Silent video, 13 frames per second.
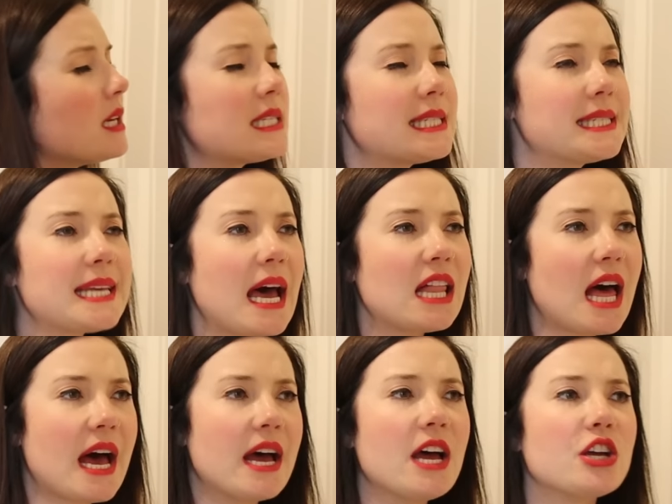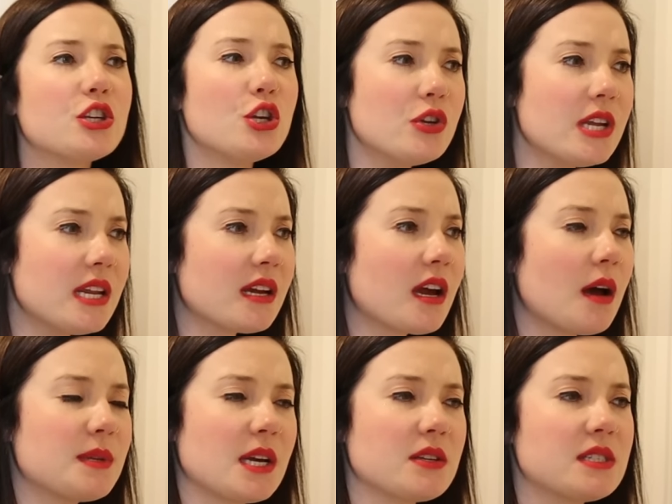Stella, you need to
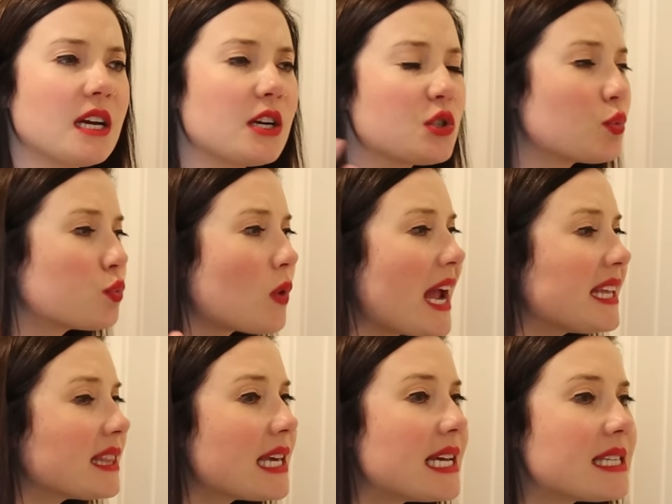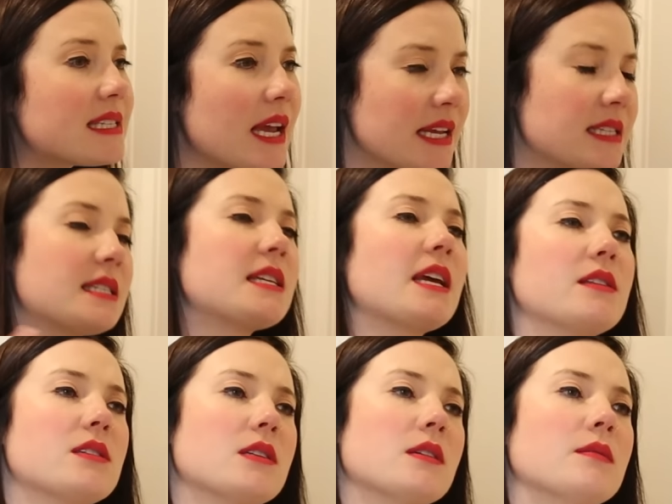come downstairs right this
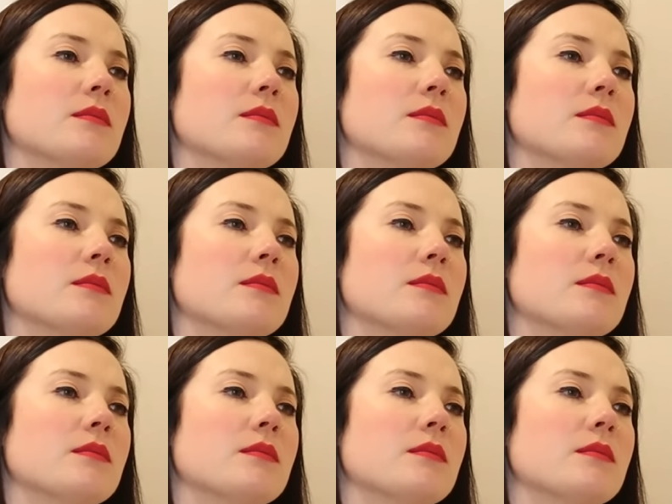instant.